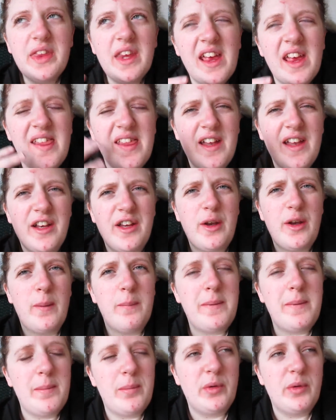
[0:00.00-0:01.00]
then, you know,
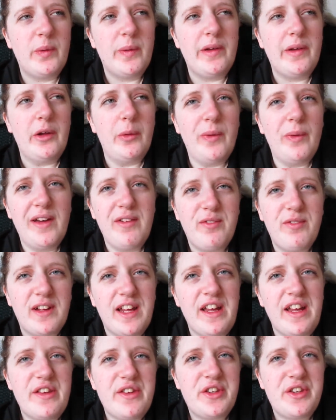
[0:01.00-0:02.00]
people going away for
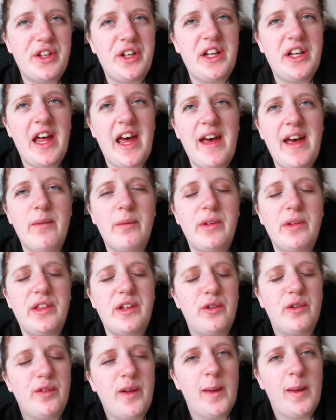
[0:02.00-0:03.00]
Easter night with
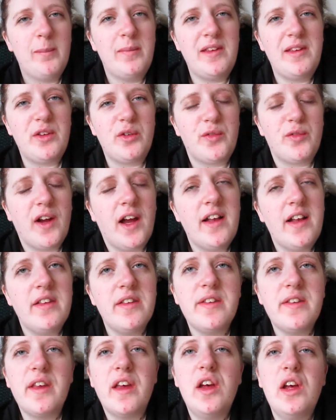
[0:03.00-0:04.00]
their families or
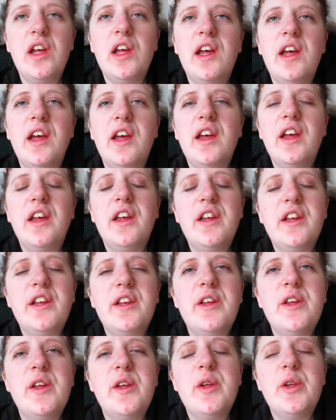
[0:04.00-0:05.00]
friends.
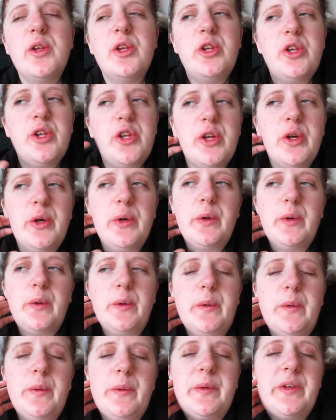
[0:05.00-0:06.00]

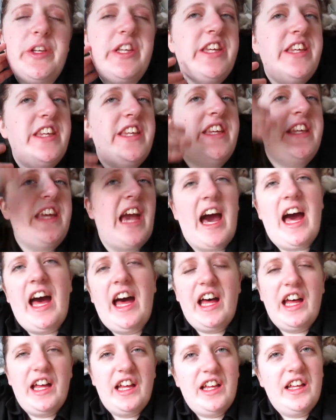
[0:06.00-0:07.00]
So, yeah.
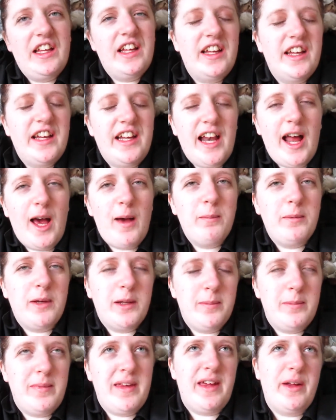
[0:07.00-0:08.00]
And I'm
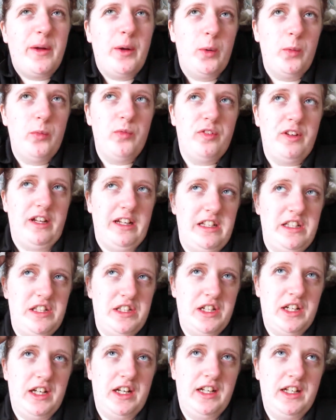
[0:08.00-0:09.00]
going to be home for
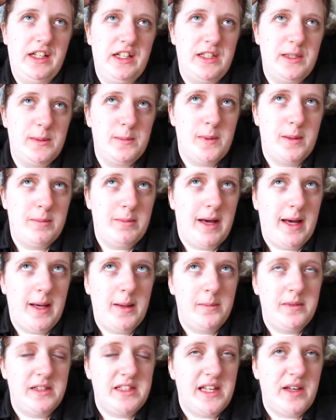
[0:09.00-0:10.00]
Easter because my
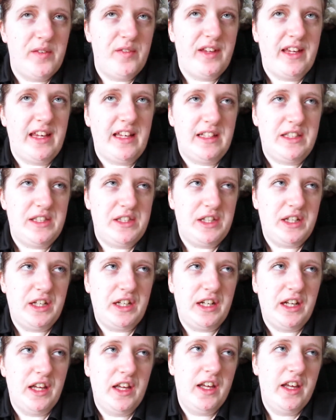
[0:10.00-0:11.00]
mom is having
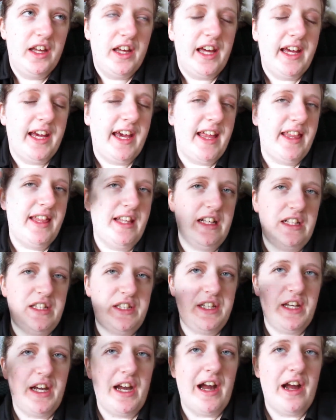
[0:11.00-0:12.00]
Easter again this
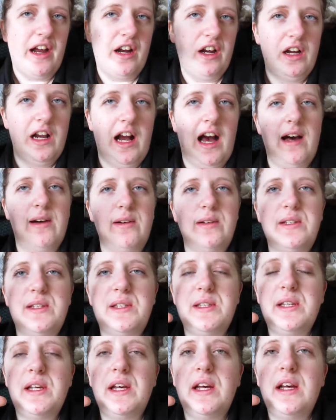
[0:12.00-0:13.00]
year at her house.